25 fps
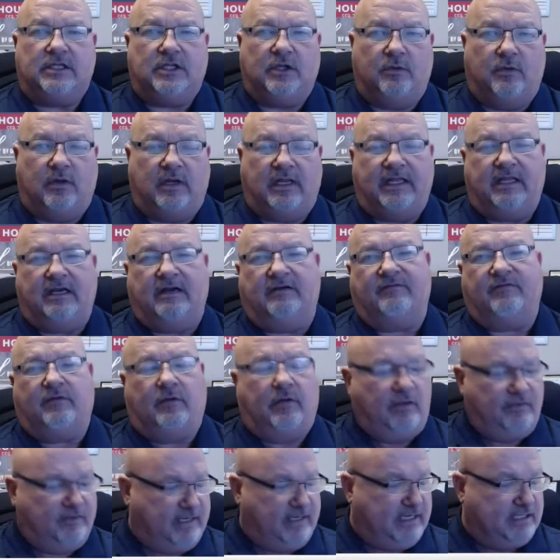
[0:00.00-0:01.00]
You will
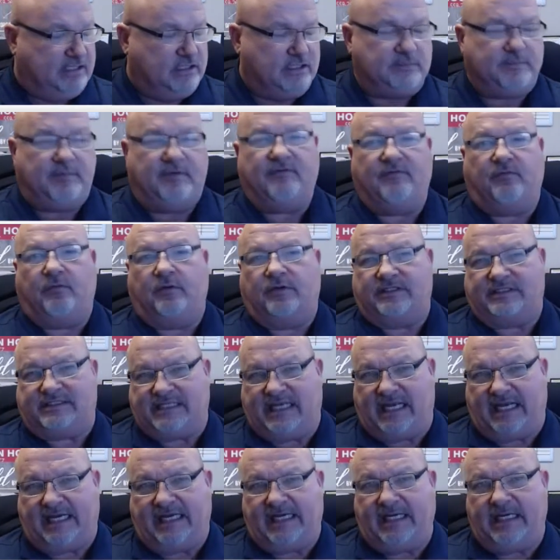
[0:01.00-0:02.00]
interview all the agents before
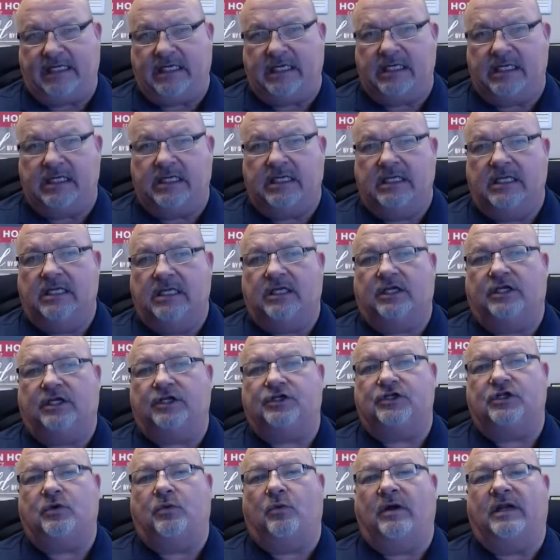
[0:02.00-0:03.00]
signing
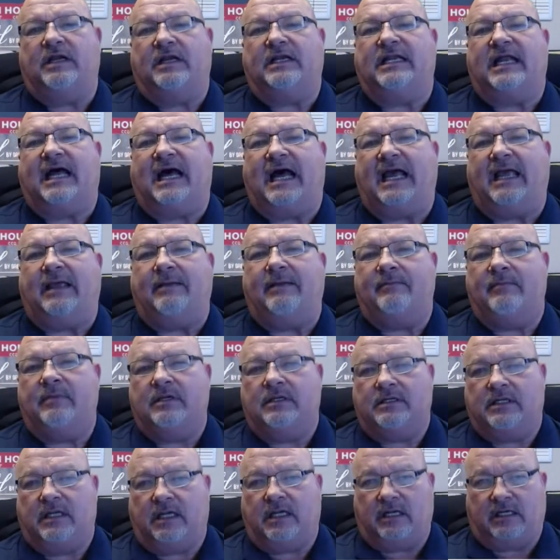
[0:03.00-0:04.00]
because you want time,
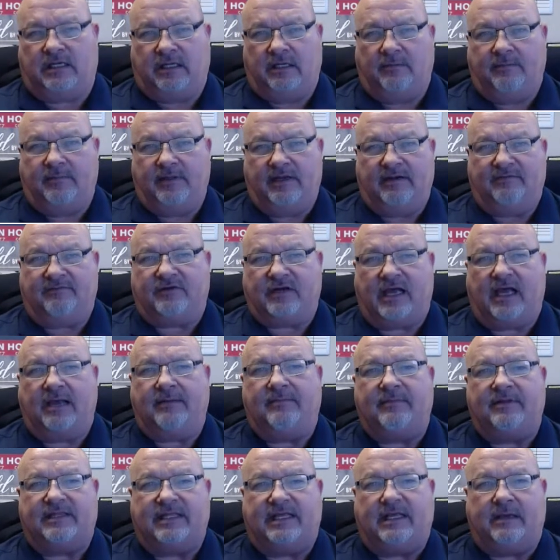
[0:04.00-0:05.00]
a little bit of
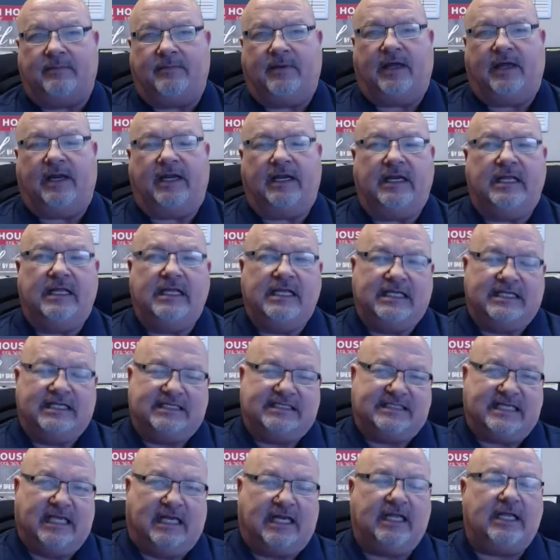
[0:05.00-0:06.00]
time to think about it.
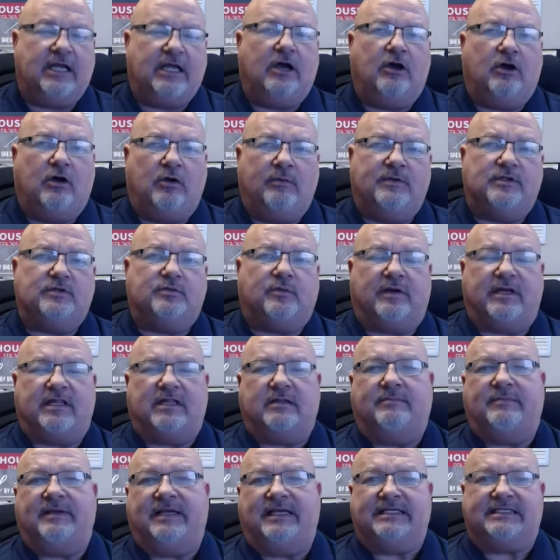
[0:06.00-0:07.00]
Selling a home is one of
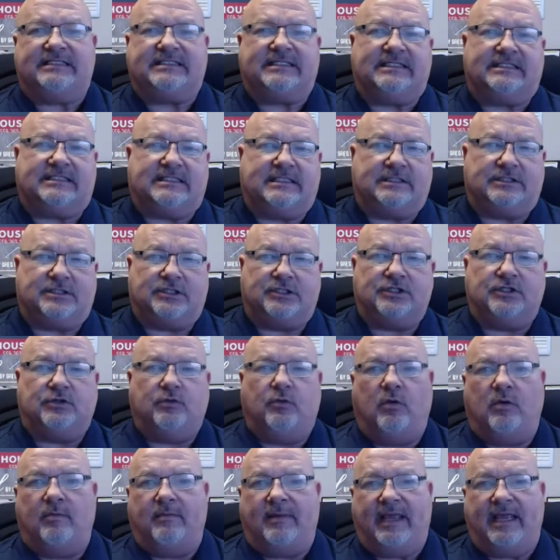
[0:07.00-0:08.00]
the biggest decisions
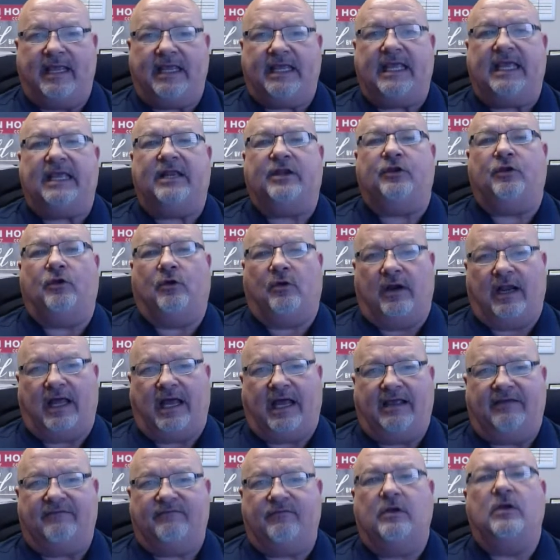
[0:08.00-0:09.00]
you will make in your
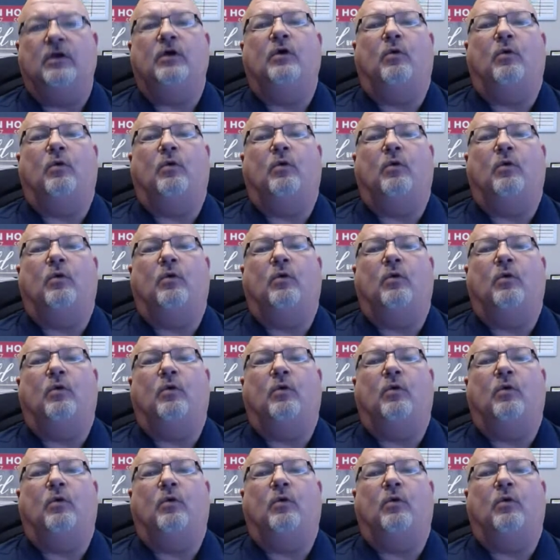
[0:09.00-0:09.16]
life.